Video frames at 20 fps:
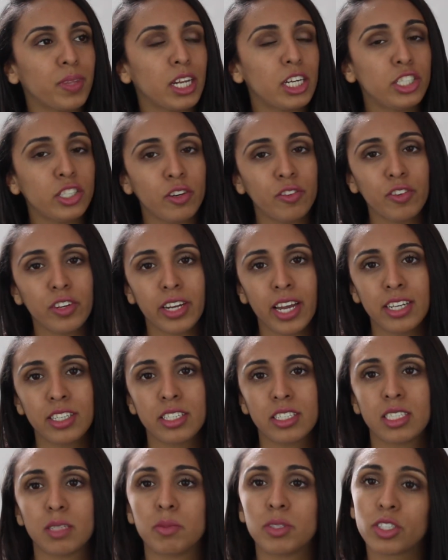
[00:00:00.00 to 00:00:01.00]
Don't forget
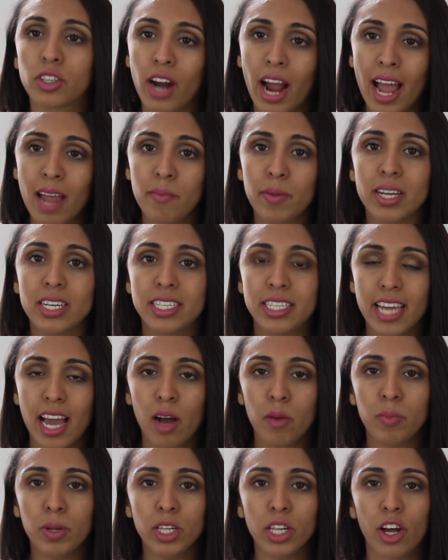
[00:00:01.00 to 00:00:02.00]
to subscribe
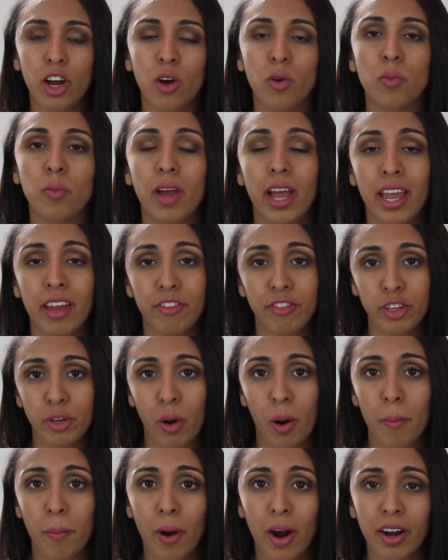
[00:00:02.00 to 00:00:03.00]
down below. If
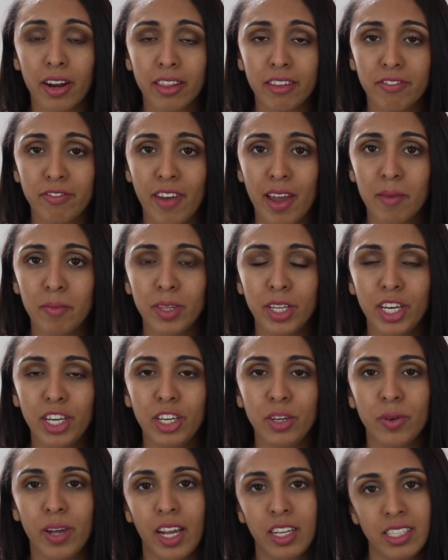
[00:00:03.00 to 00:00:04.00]
you are part of the
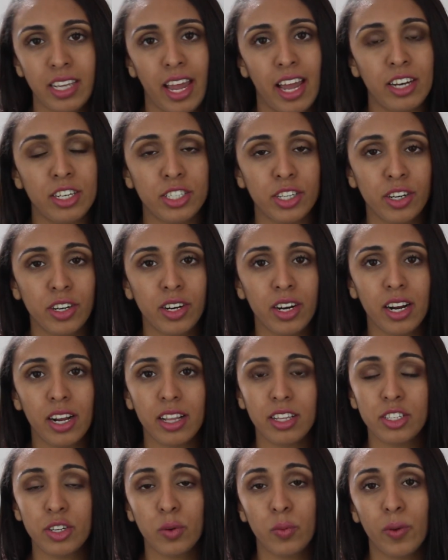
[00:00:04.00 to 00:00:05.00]
family, you get to
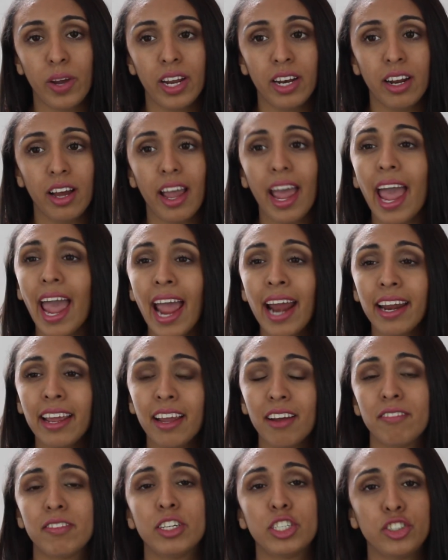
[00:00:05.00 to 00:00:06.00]
enter to win
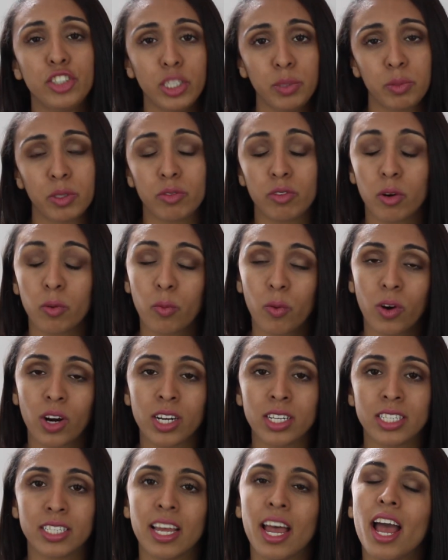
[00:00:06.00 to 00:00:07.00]
any of the Dreamer
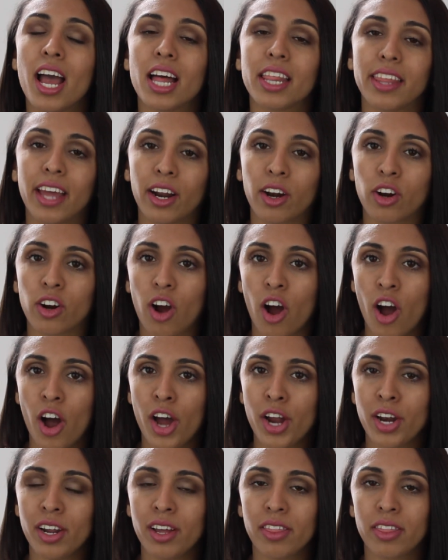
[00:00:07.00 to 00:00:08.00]
rewards that are
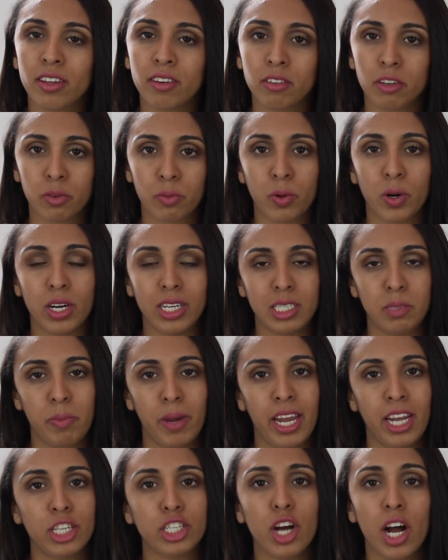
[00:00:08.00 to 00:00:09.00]
on the rewards
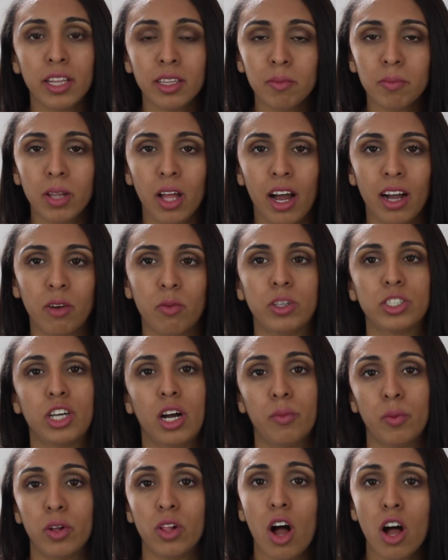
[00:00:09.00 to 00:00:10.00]
page on the blog, which
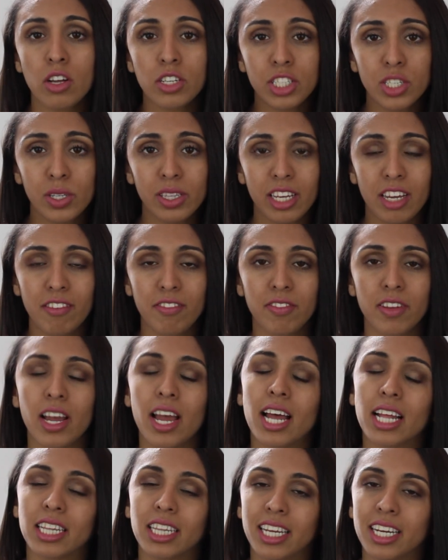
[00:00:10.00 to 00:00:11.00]
I will also leave
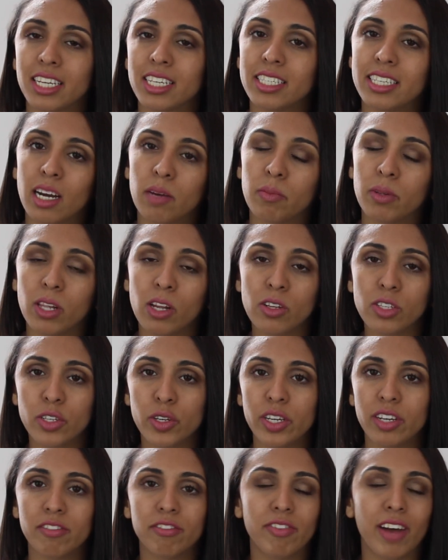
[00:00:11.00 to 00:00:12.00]
linked down below
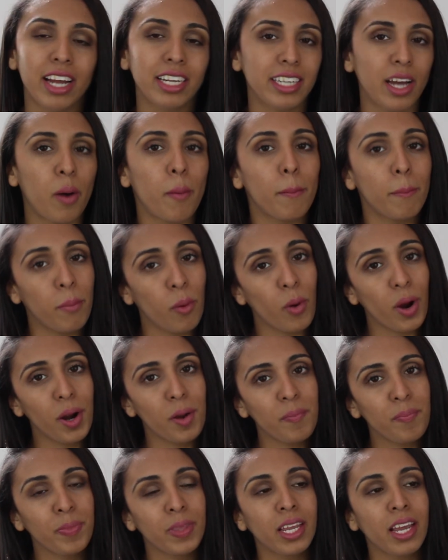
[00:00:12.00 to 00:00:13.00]
so you can find out more.